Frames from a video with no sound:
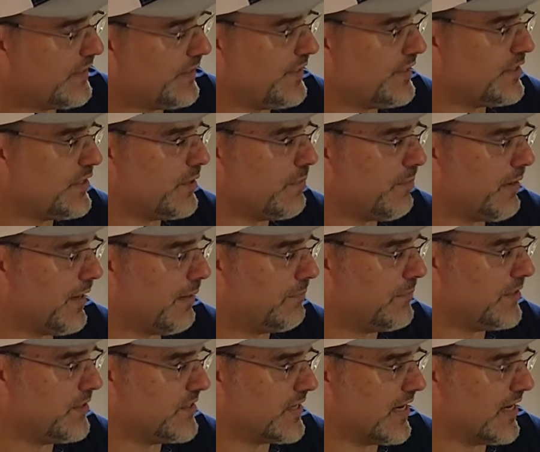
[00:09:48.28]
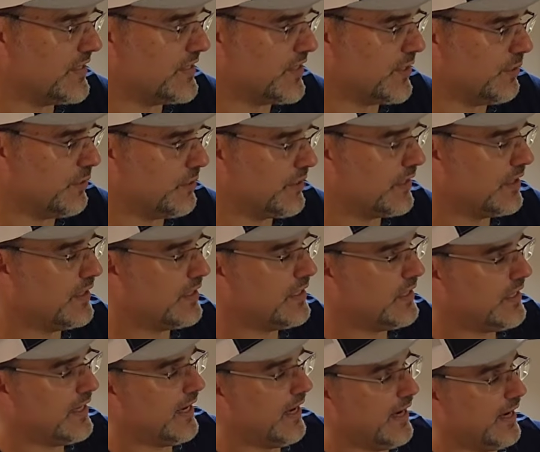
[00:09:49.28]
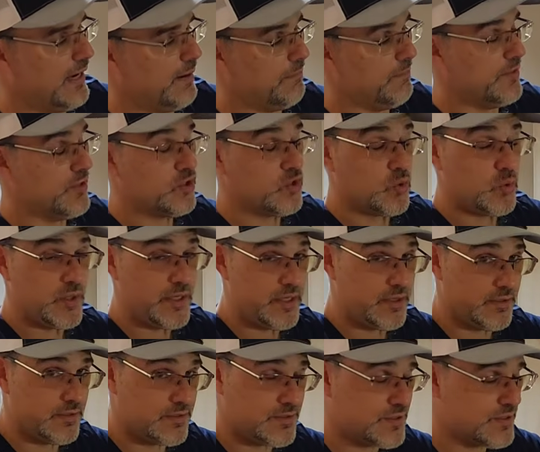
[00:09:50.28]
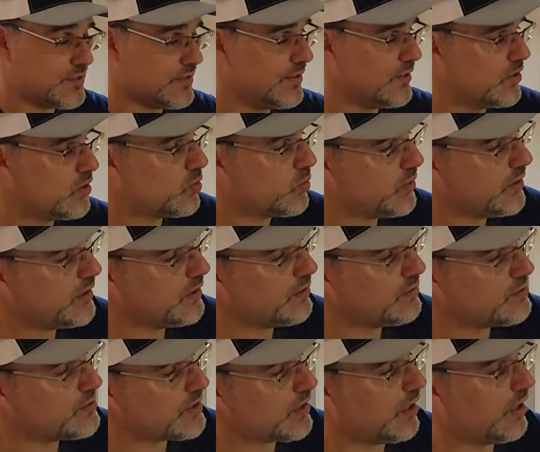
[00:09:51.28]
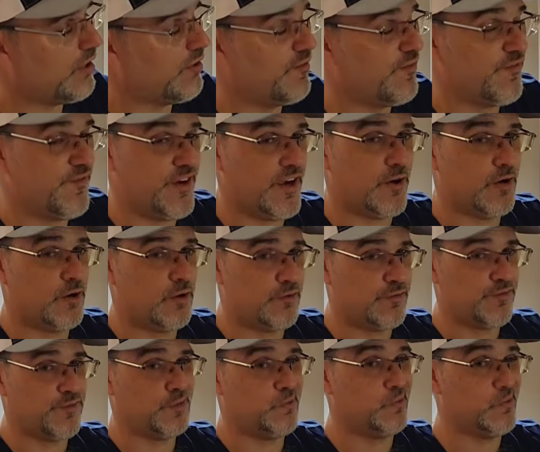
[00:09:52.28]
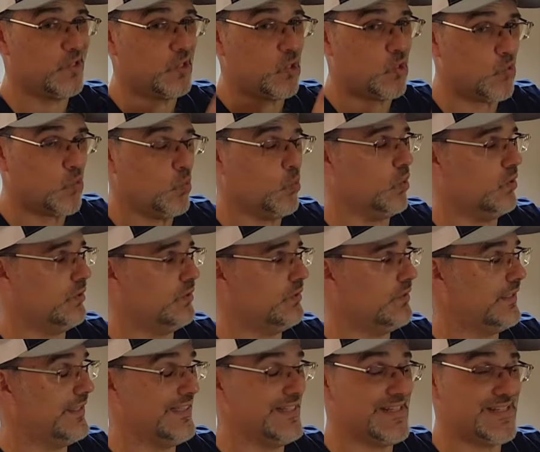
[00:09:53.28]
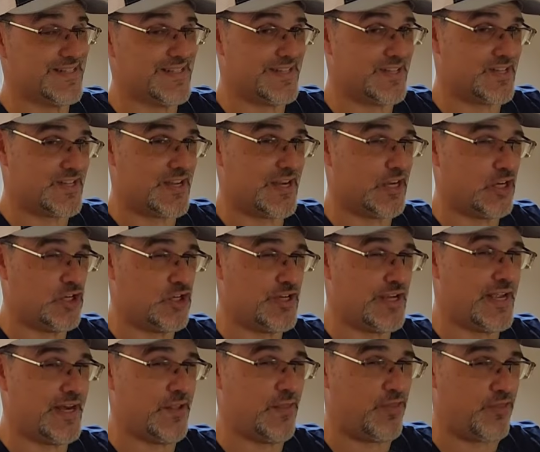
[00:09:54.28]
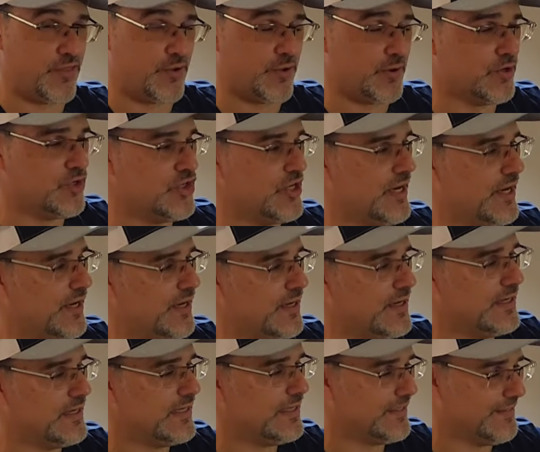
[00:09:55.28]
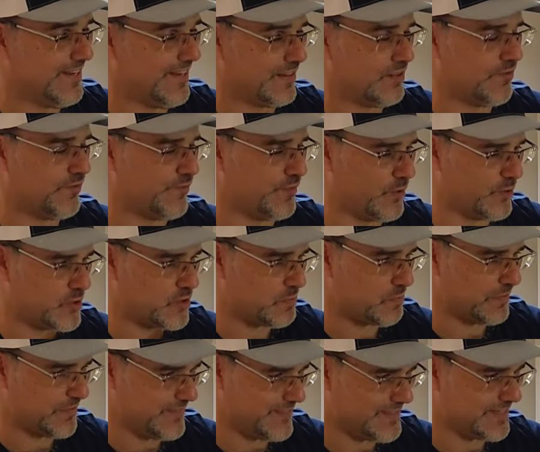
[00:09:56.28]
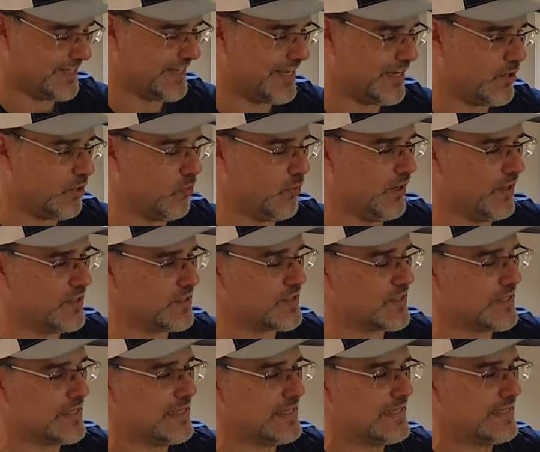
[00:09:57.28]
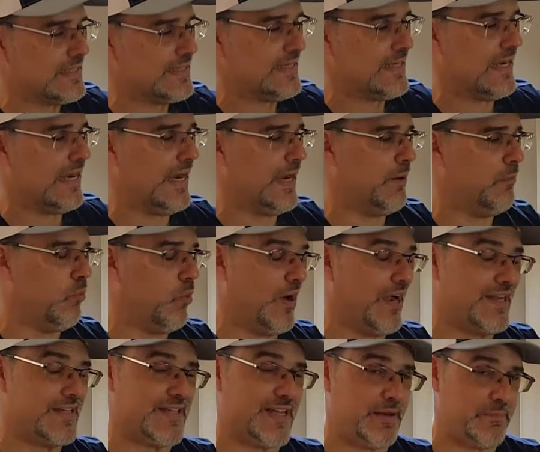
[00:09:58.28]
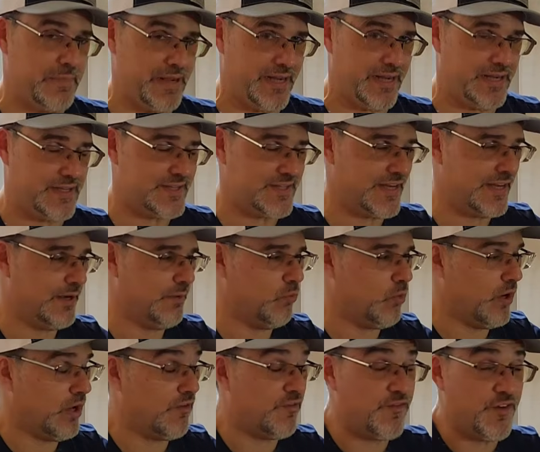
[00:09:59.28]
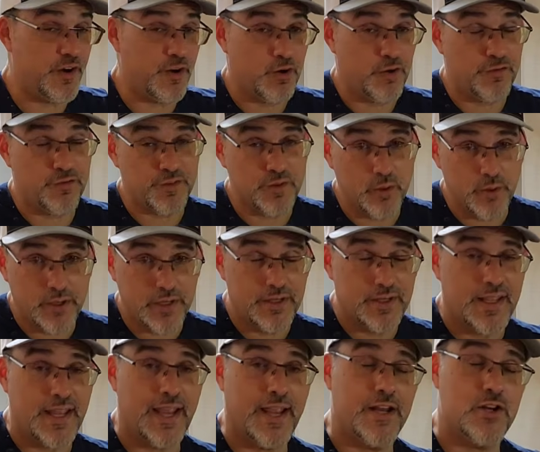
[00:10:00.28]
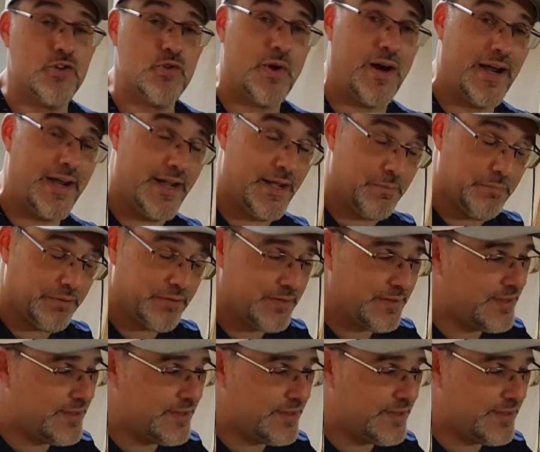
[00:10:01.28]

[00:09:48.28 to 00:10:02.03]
Easy to pop these guys out. The tweeters are ferrofluid cooled, at least the second gen and third gen, not the first, but these later ones. Why is that a maintenance item? Well, ferrofluid can dry up.